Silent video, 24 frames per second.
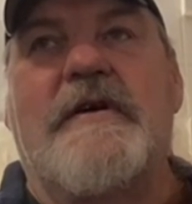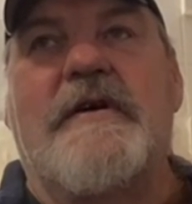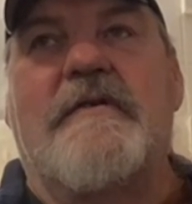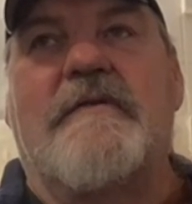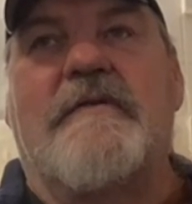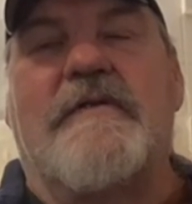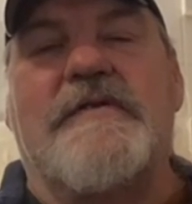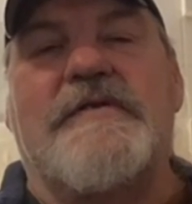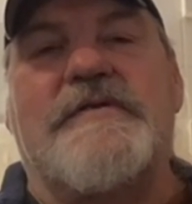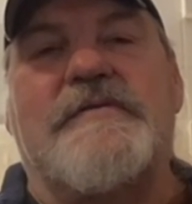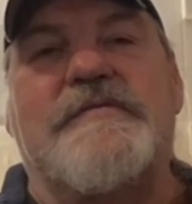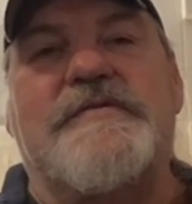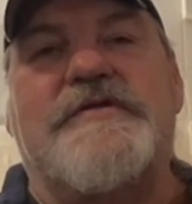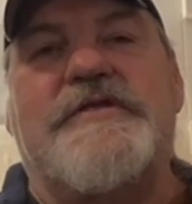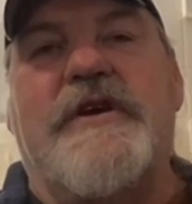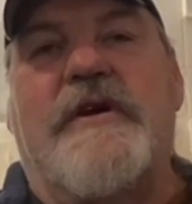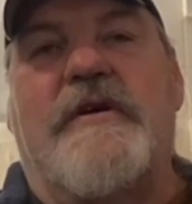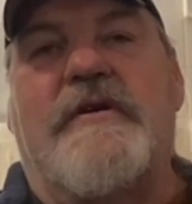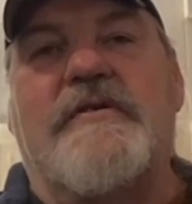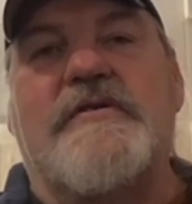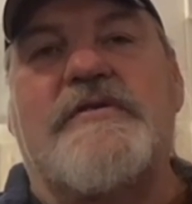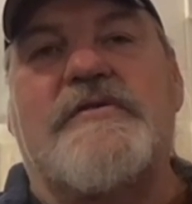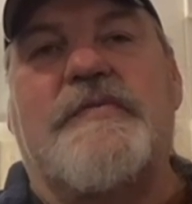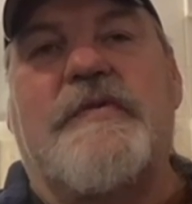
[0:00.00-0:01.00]
for some
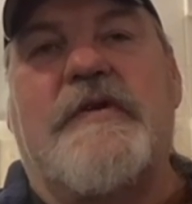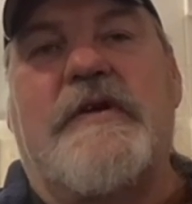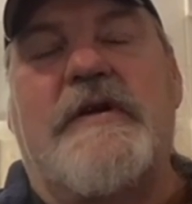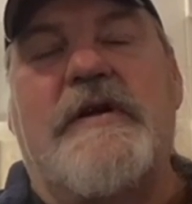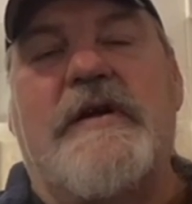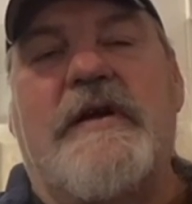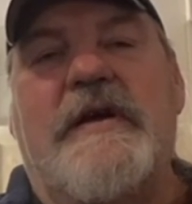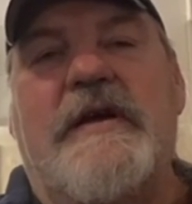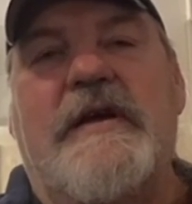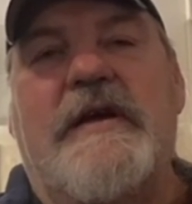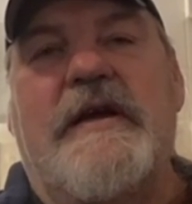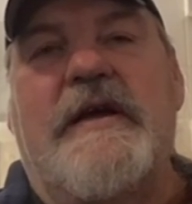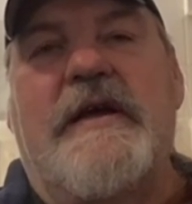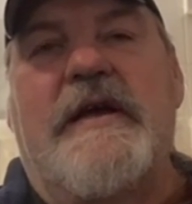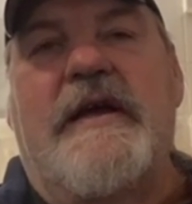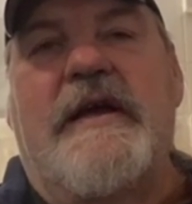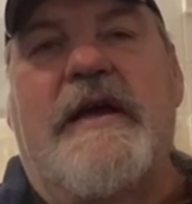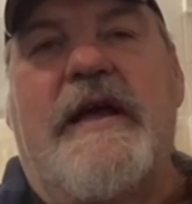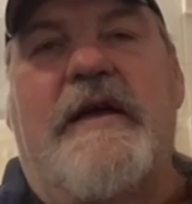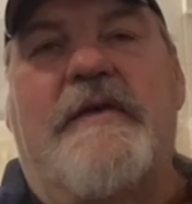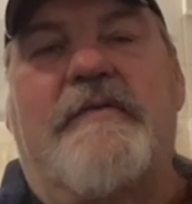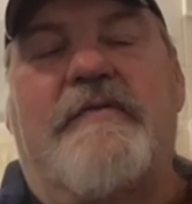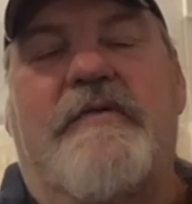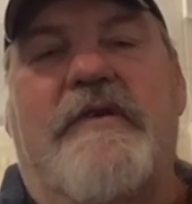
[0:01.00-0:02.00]
shows, but
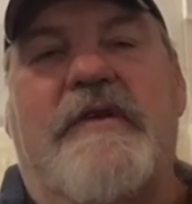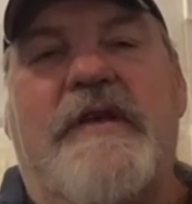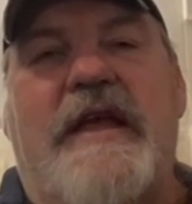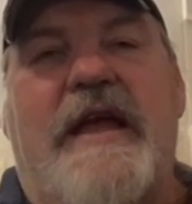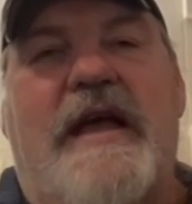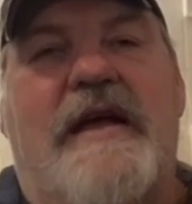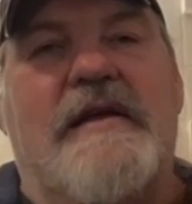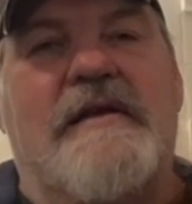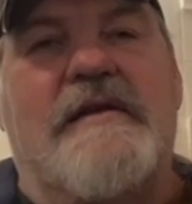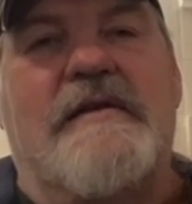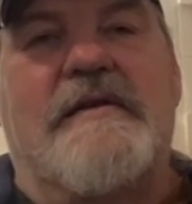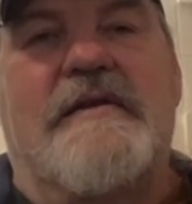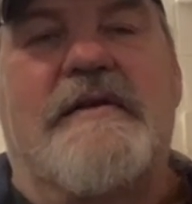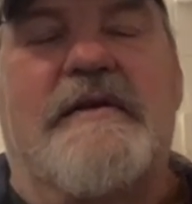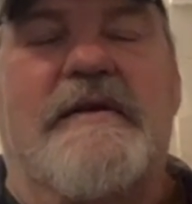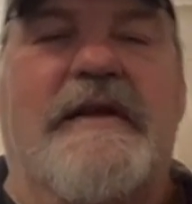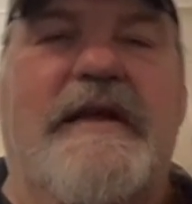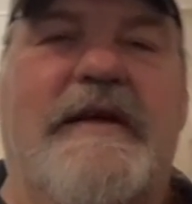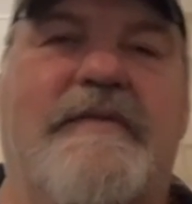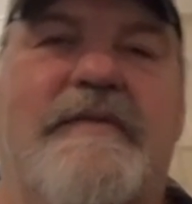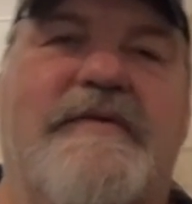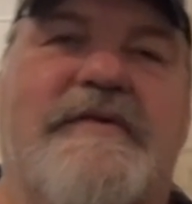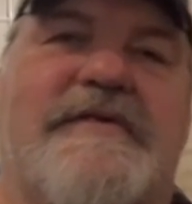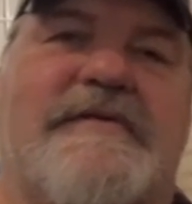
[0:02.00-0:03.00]
it really got
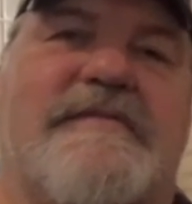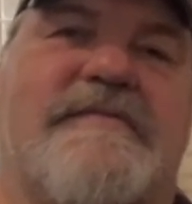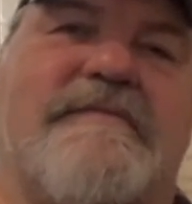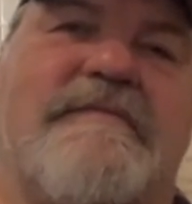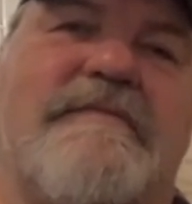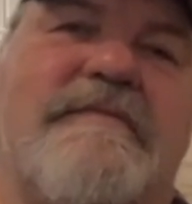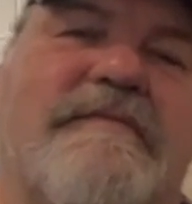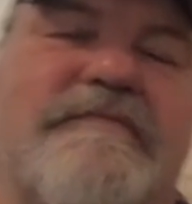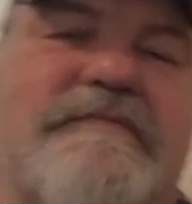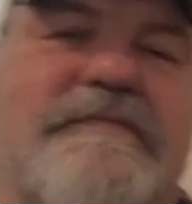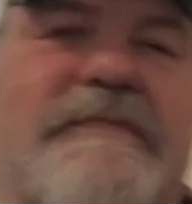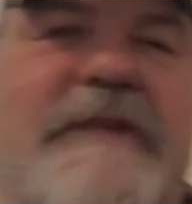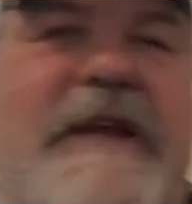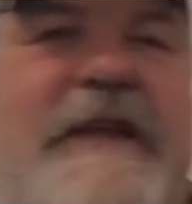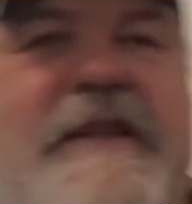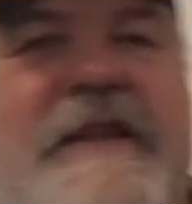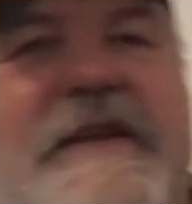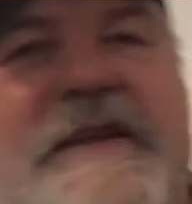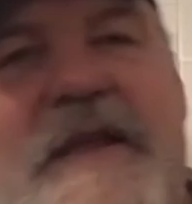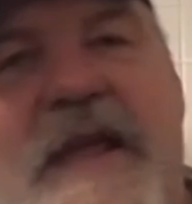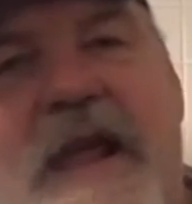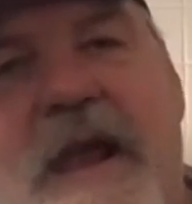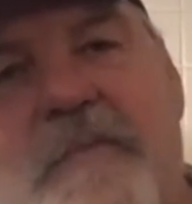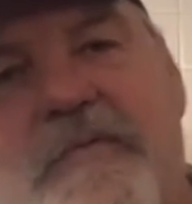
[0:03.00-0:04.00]
it was in the
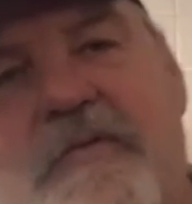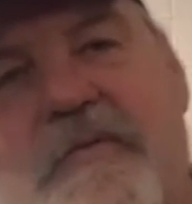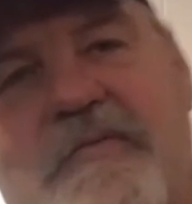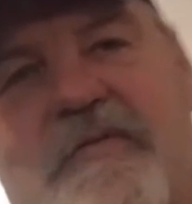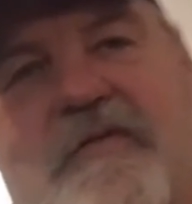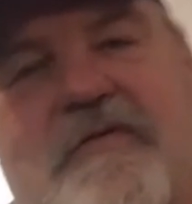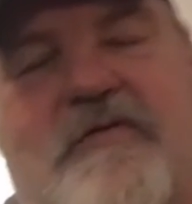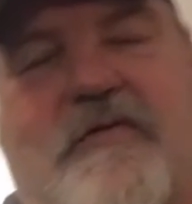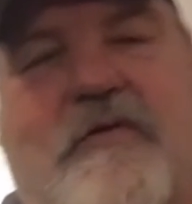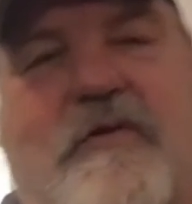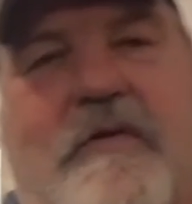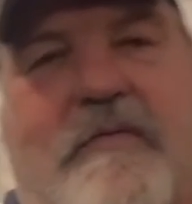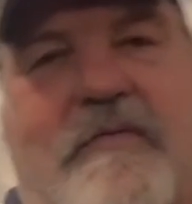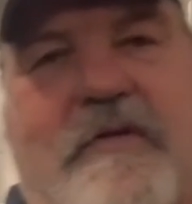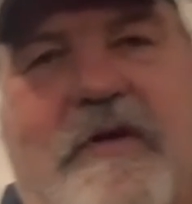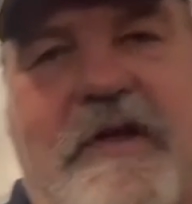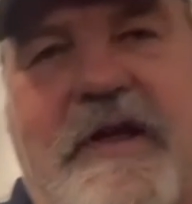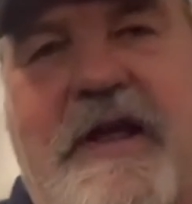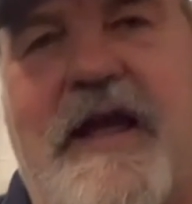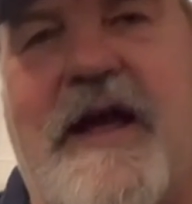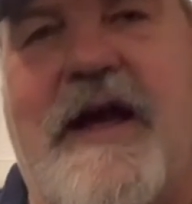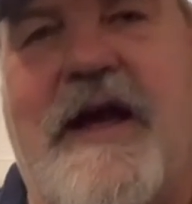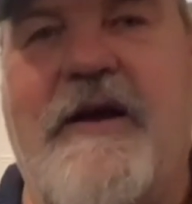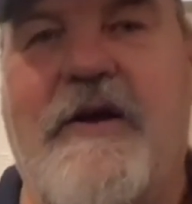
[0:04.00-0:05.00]
damper before it
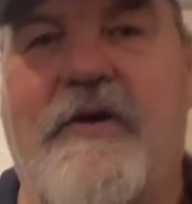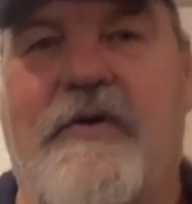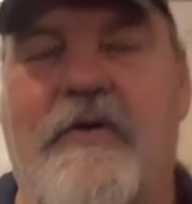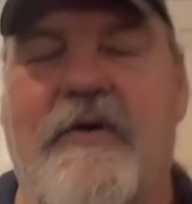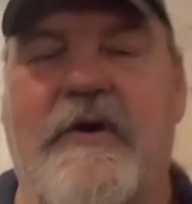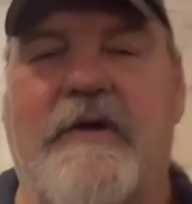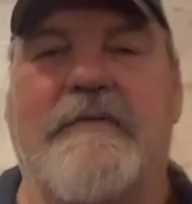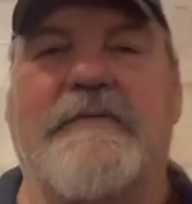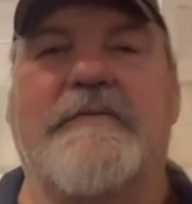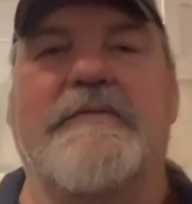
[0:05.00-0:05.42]
really got going.